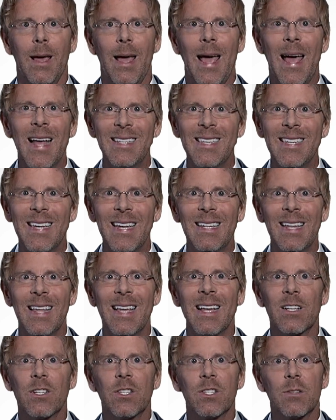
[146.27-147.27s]
Etsy
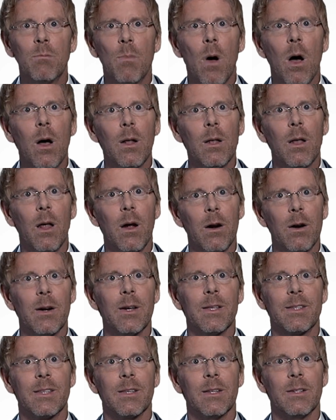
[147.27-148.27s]
links small
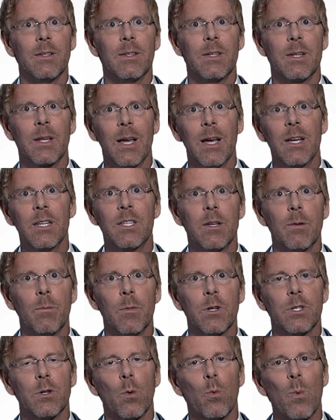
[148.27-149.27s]
artisans to
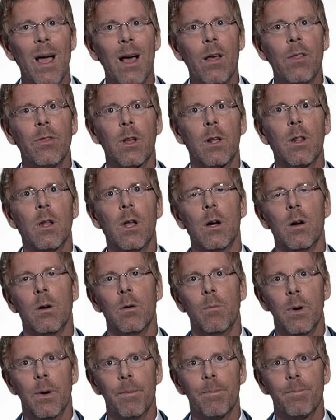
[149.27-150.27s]
customers around the
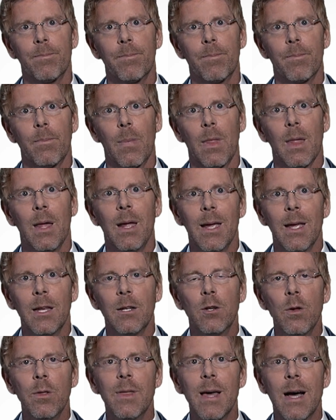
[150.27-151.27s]
globe. In
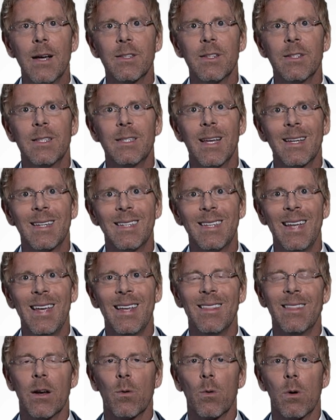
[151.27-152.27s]

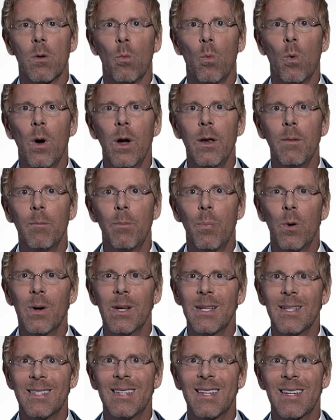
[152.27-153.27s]
2016, there were
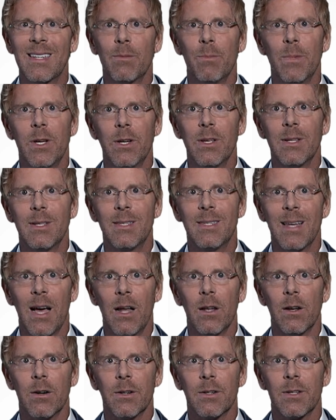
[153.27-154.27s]
1.6 million
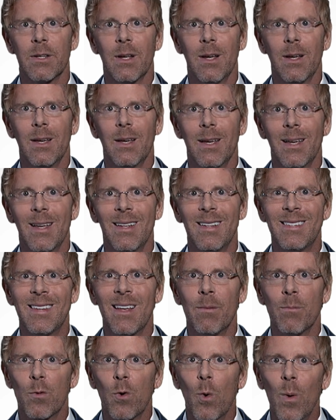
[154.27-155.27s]
sellers and
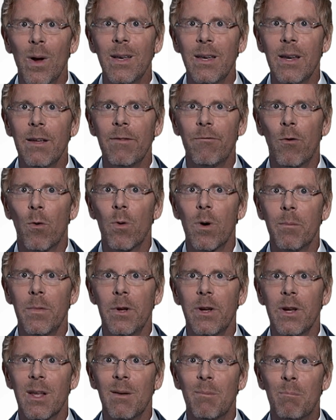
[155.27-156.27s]
some 24
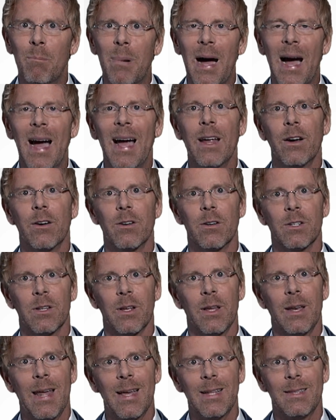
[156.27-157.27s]
million buyers
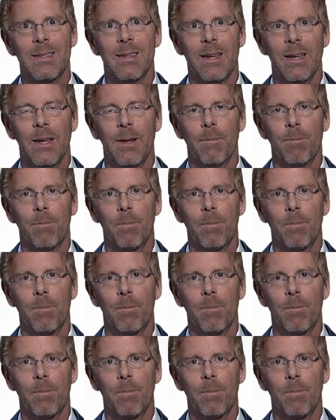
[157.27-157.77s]
on Etsy.